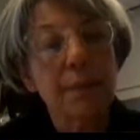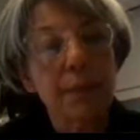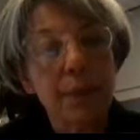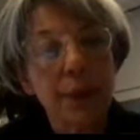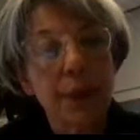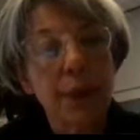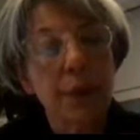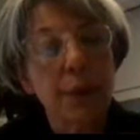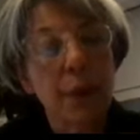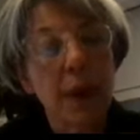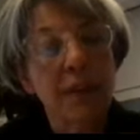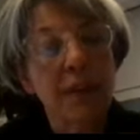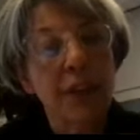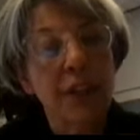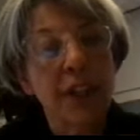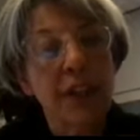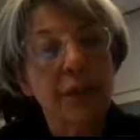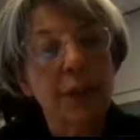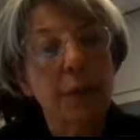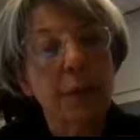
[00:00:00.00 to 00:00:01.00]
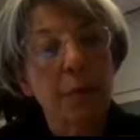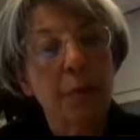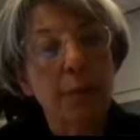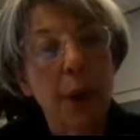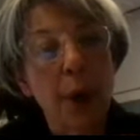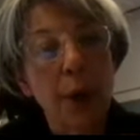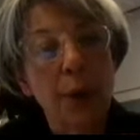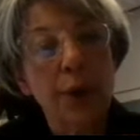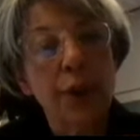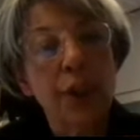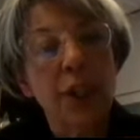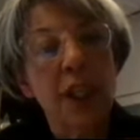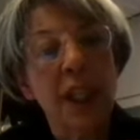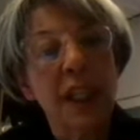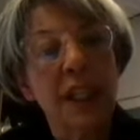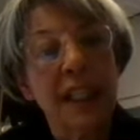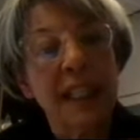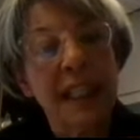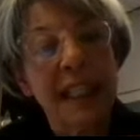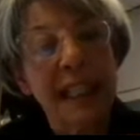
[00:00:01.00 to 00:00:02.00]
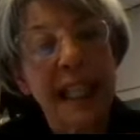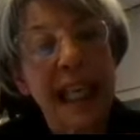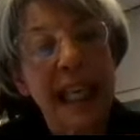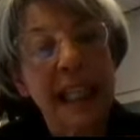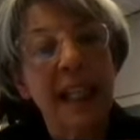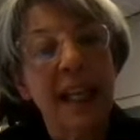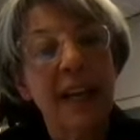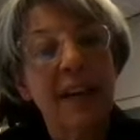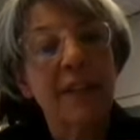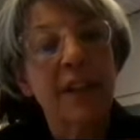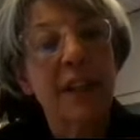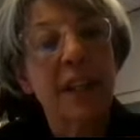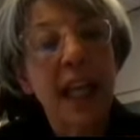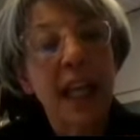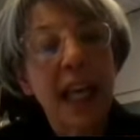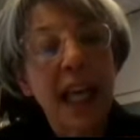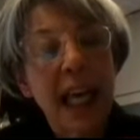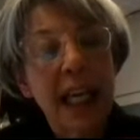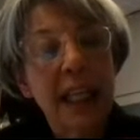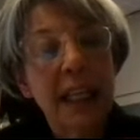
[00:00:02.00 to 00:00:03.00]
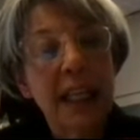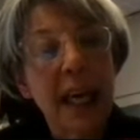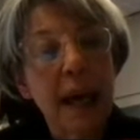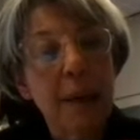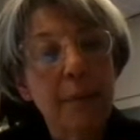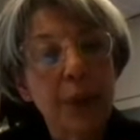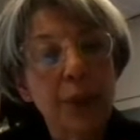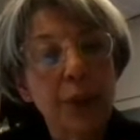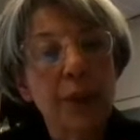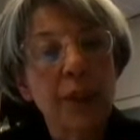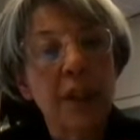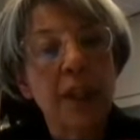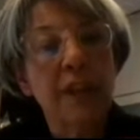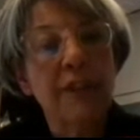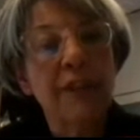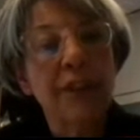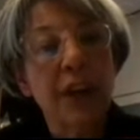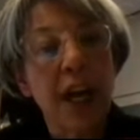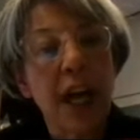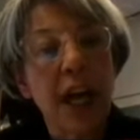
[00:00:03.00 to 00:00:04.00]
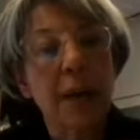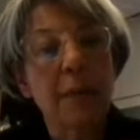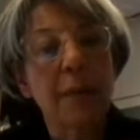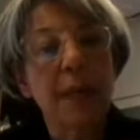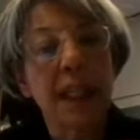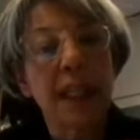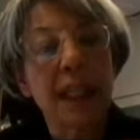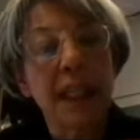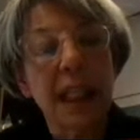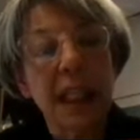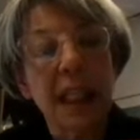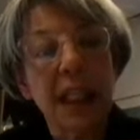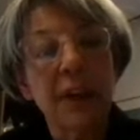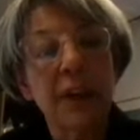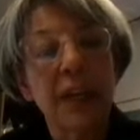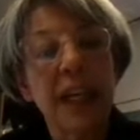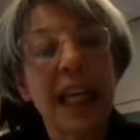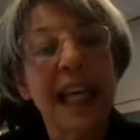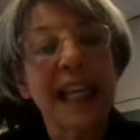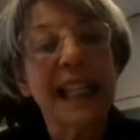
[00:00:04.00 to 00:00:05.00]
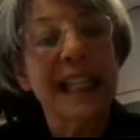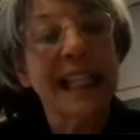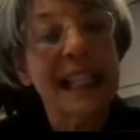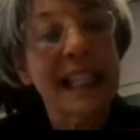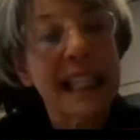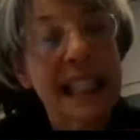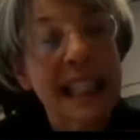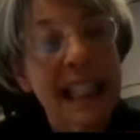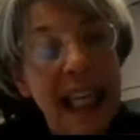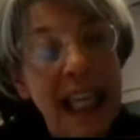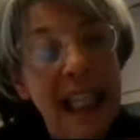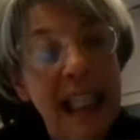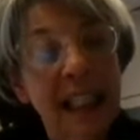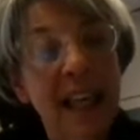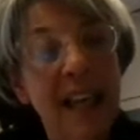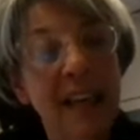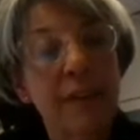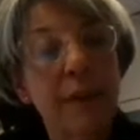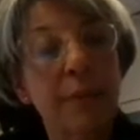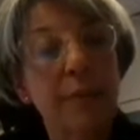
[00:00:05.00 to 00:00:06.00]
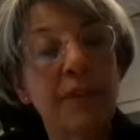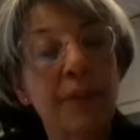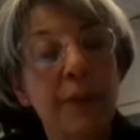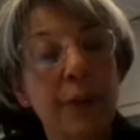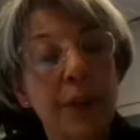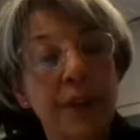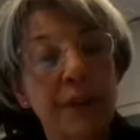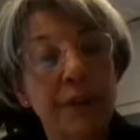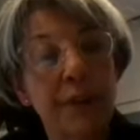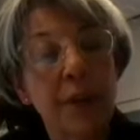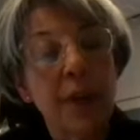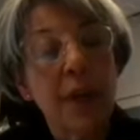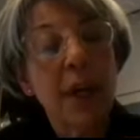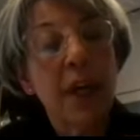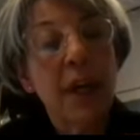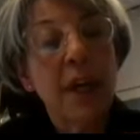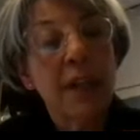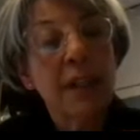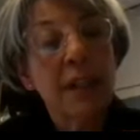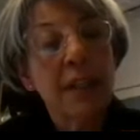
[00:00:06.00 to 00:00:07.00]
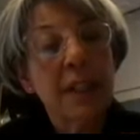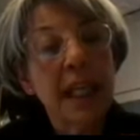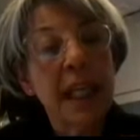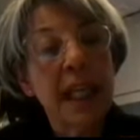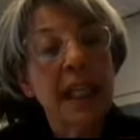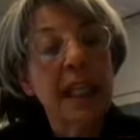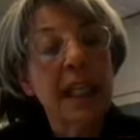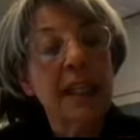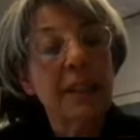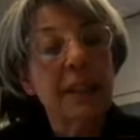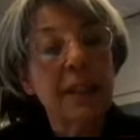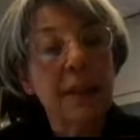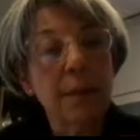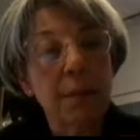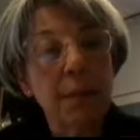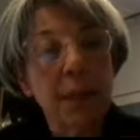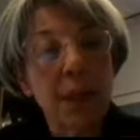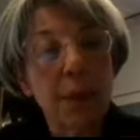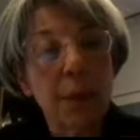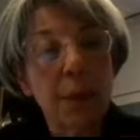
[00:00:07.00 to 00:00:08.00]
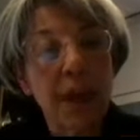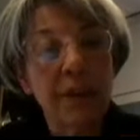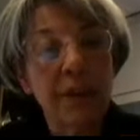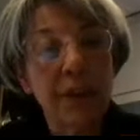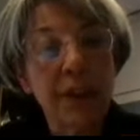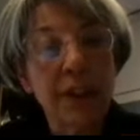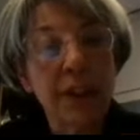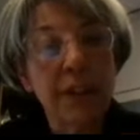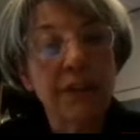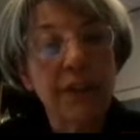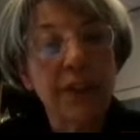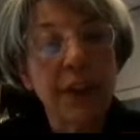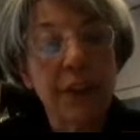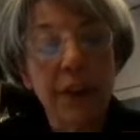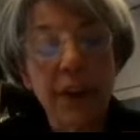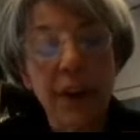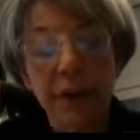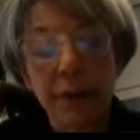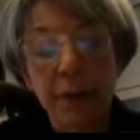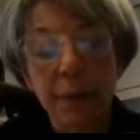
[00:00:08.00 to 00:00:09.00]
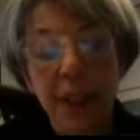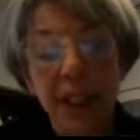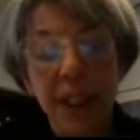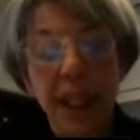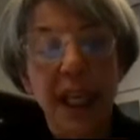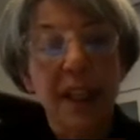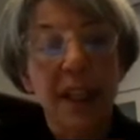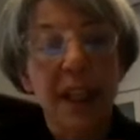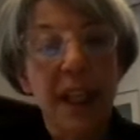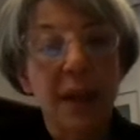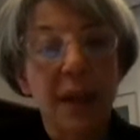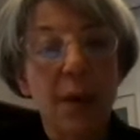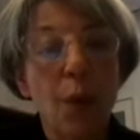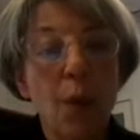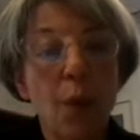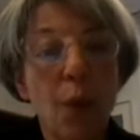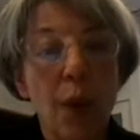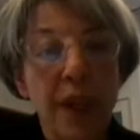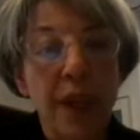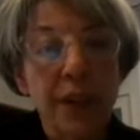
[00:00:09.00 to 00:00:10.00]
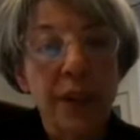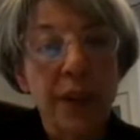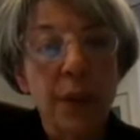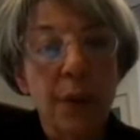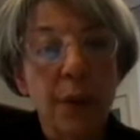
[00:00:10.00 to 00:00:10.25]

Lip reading: so the waivers have to be posted at the state level, and an opportunity for comment and hearing at the state level before the state can submit a waiver to the federal government. And then once the